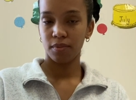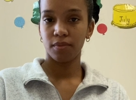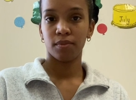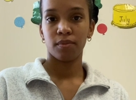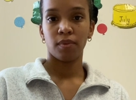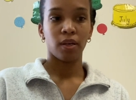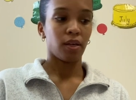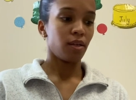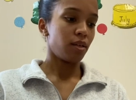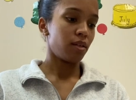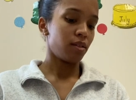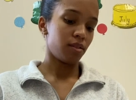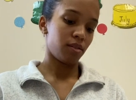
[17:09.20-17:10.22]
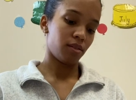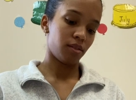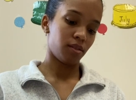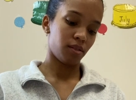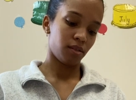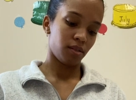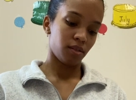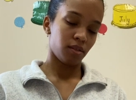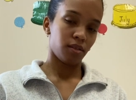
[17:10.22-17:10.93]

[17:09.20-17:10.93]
Nobody speaks.